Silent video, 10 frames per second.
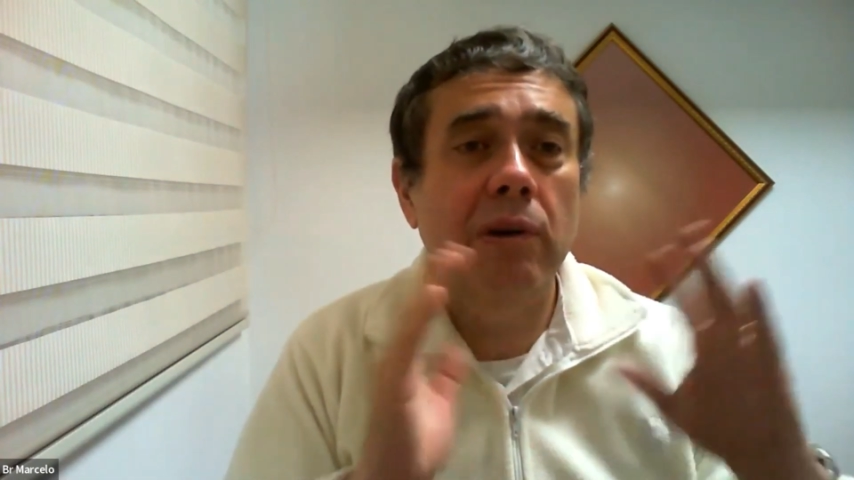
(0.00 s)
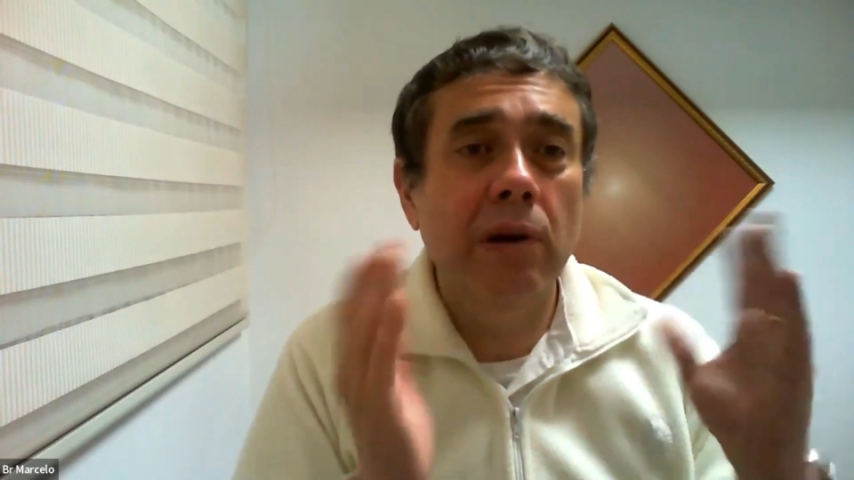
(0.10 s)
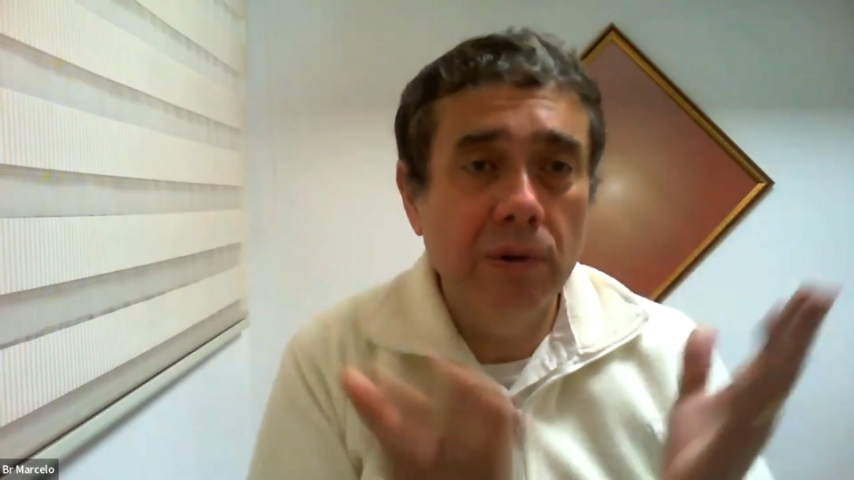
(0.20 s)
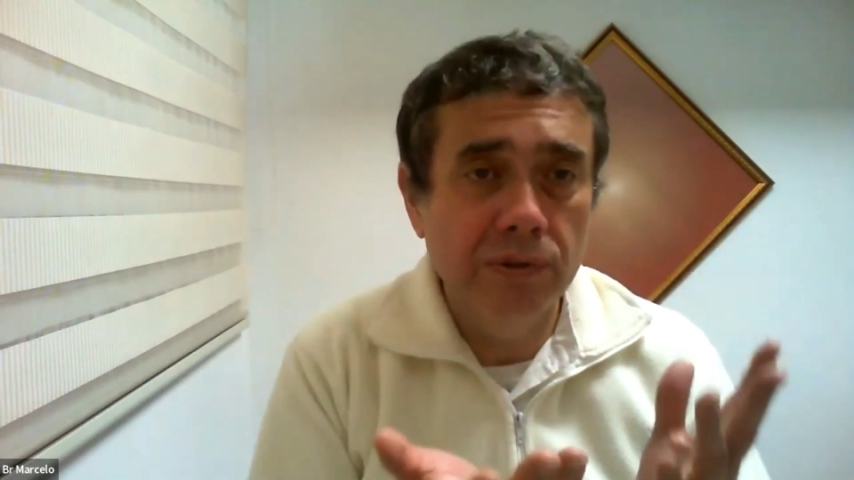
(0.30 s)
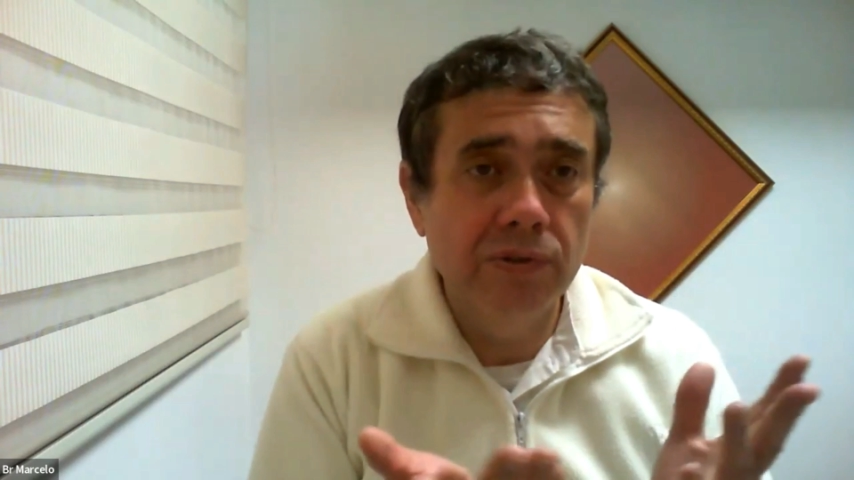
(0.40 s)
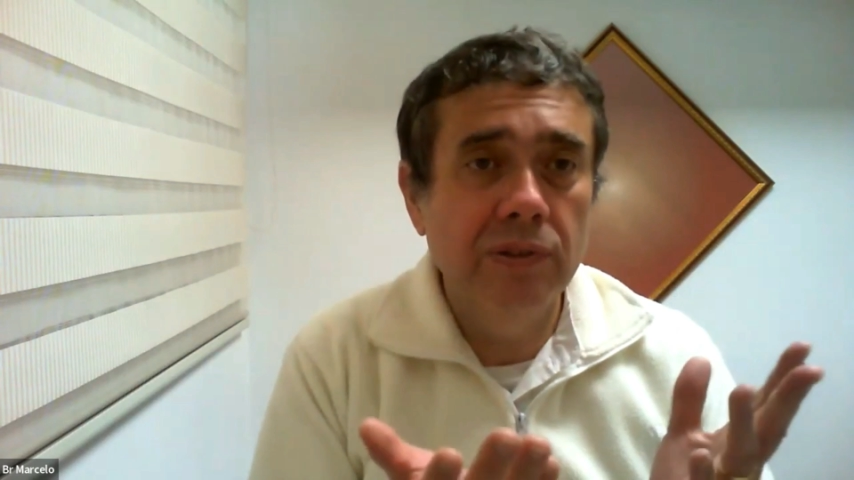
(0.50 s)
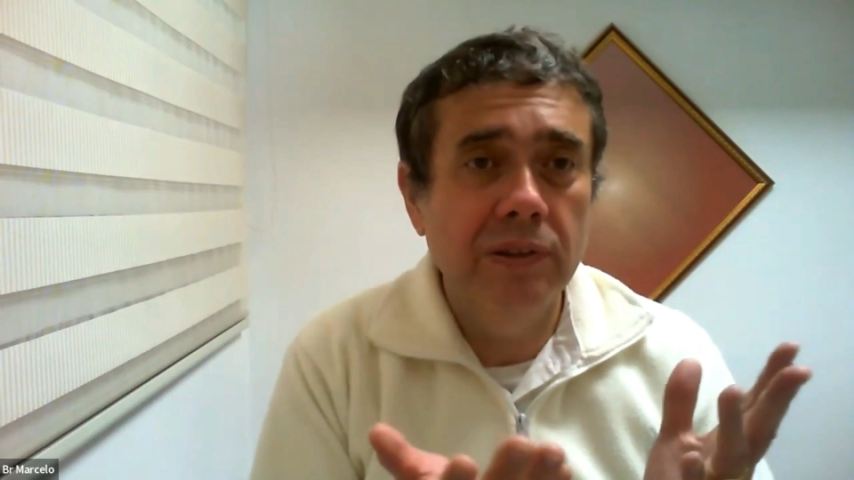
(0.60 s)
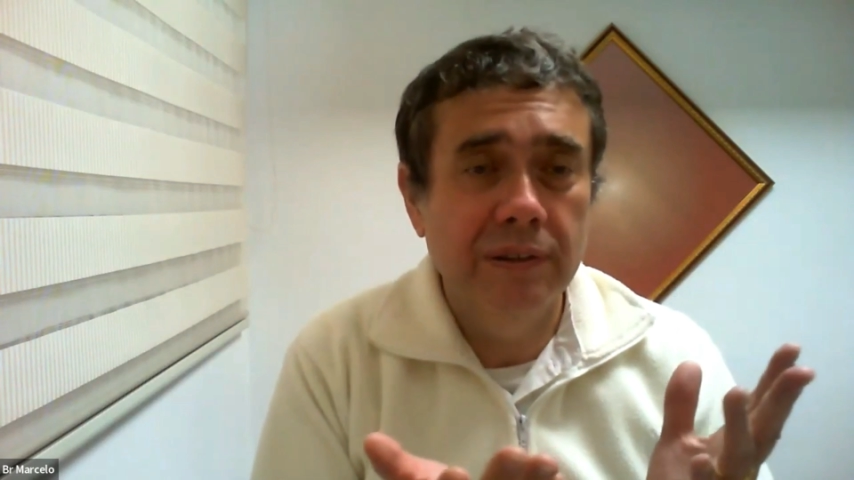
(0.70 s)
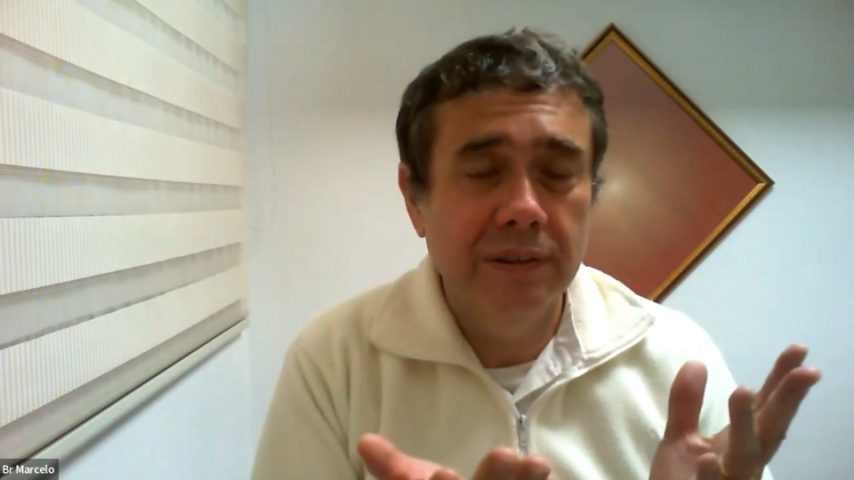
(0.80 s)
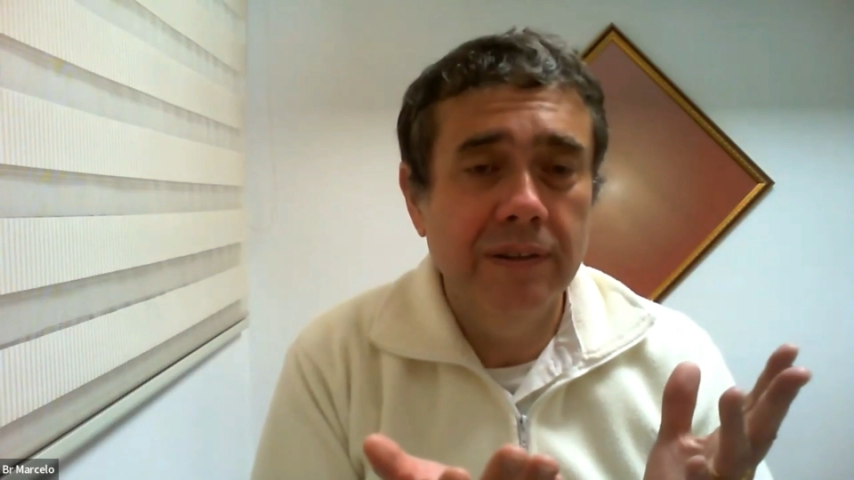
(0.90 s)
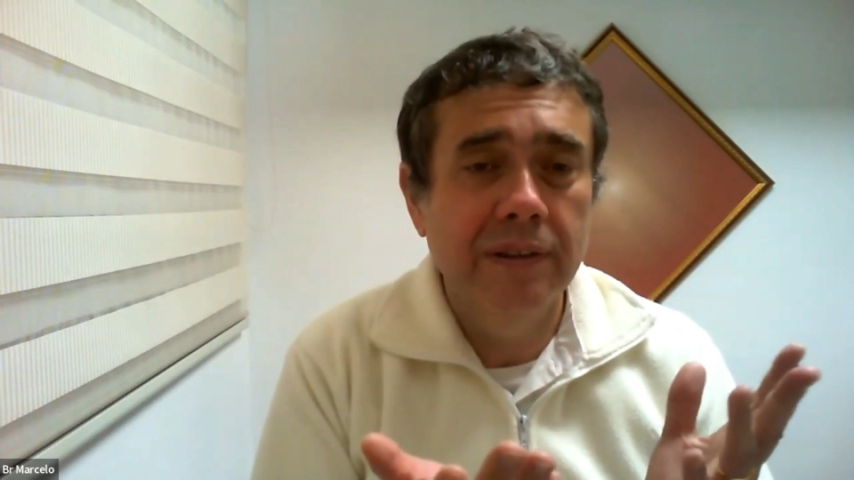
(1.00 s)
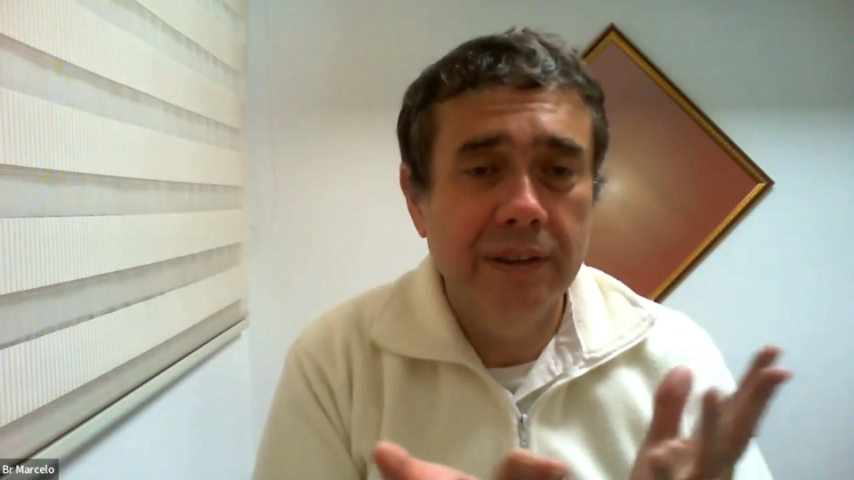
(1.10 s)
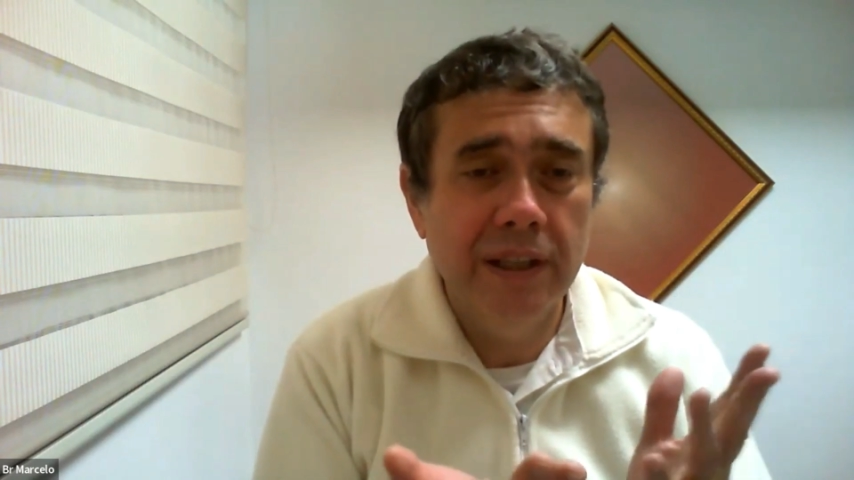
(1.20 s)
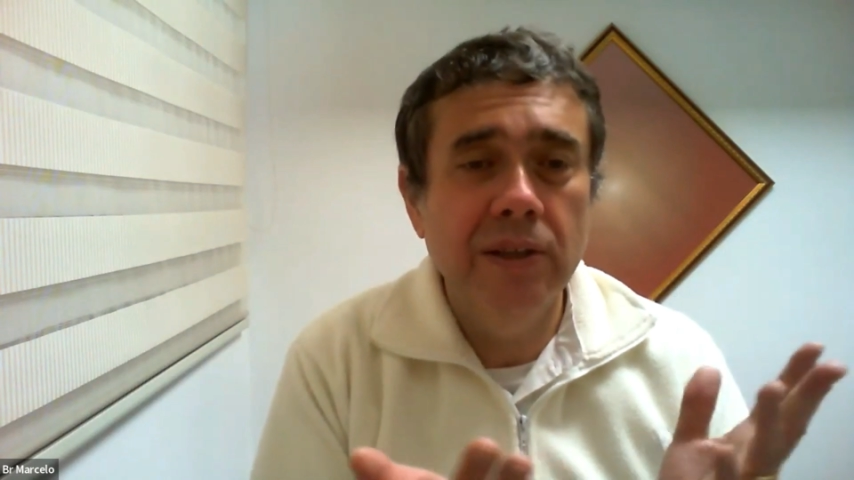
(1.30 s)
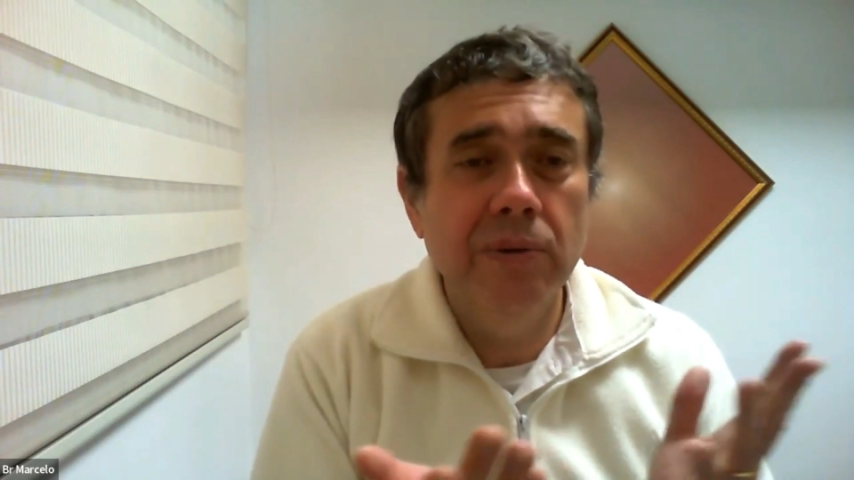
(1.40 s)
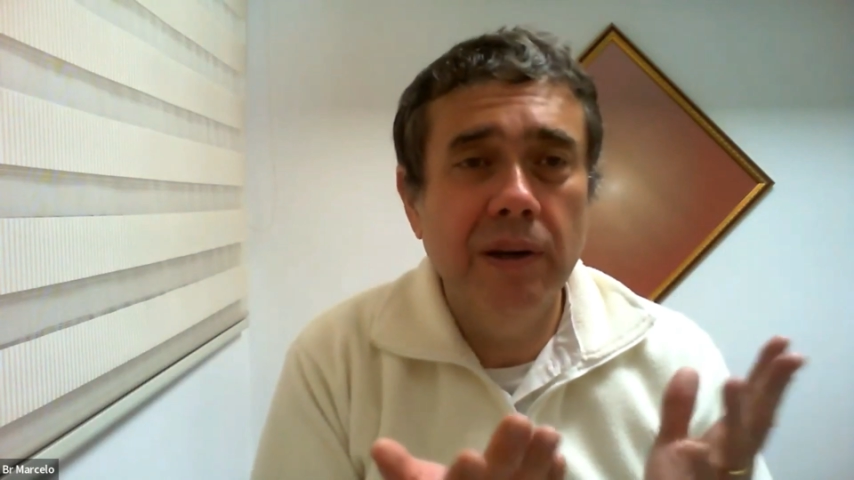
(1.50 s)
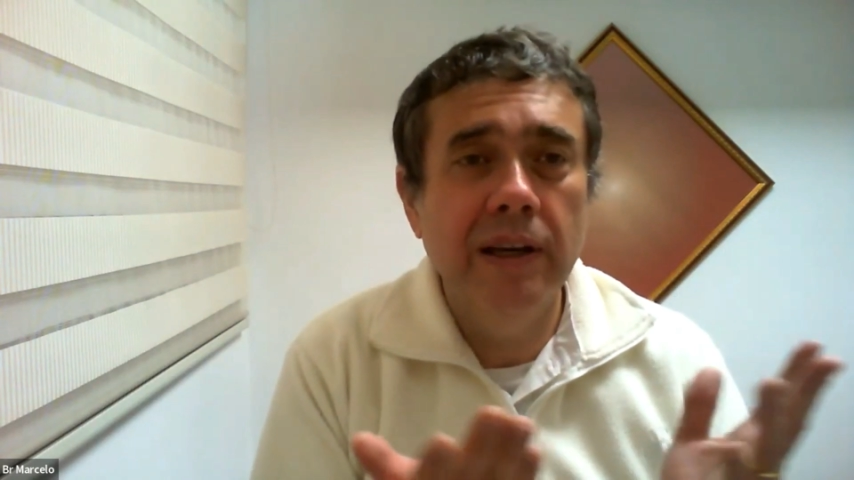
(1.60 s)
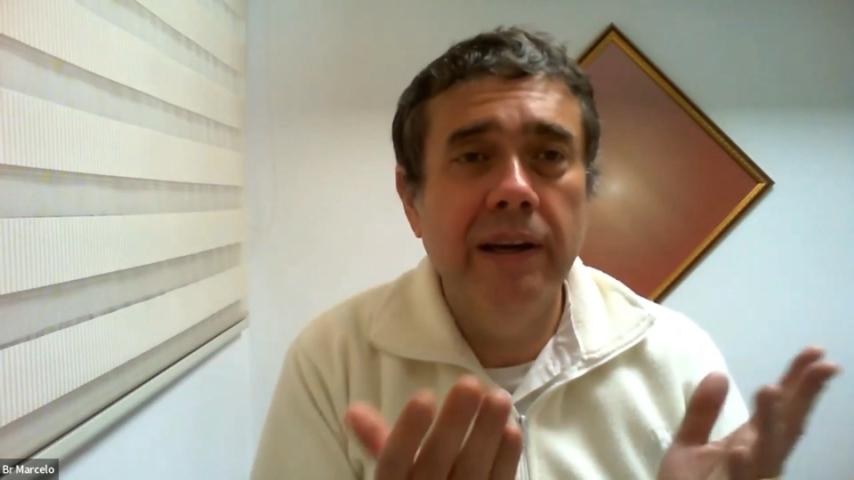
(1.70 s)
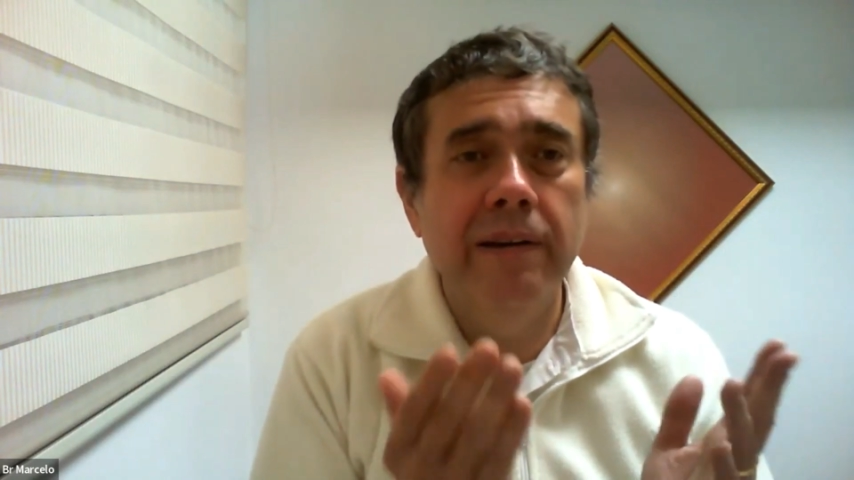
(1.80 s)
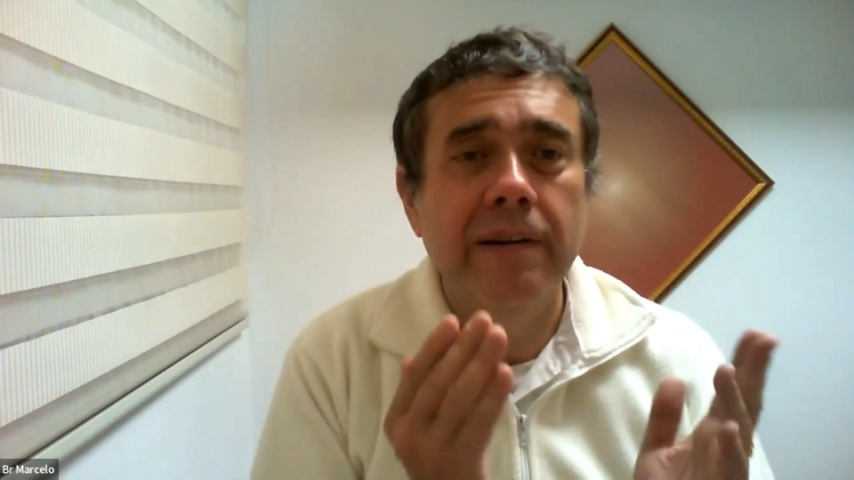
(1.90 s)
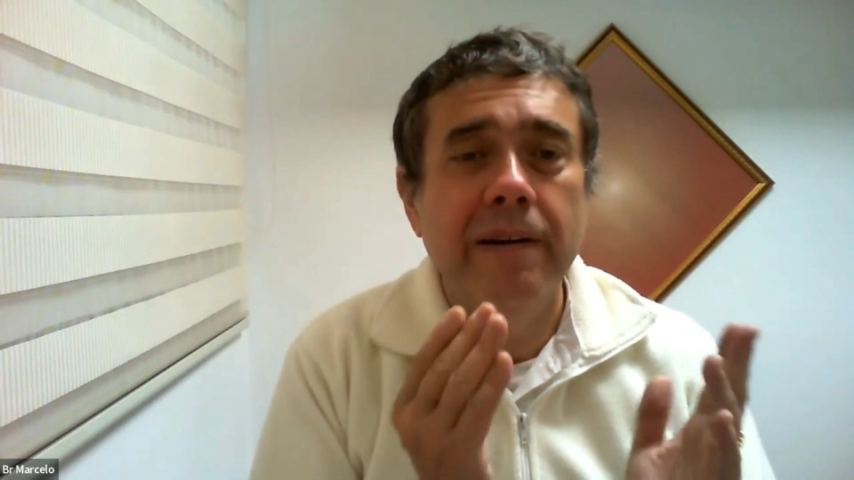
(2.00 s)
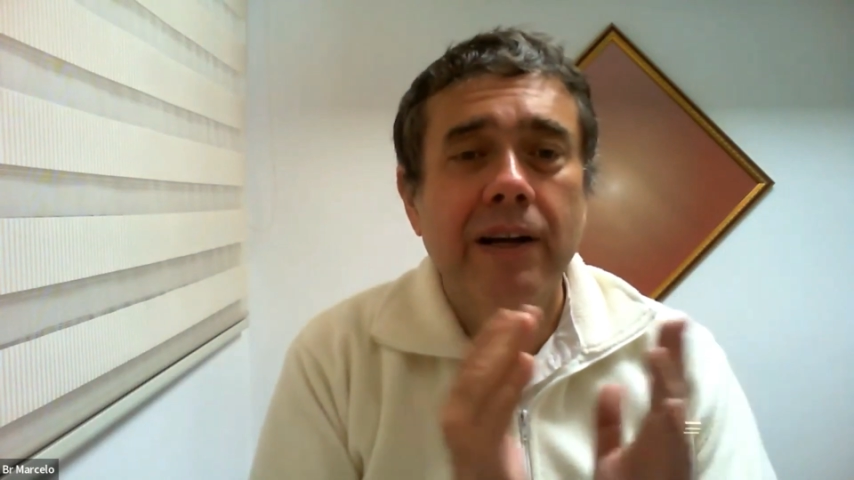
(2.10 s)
closed in the UK.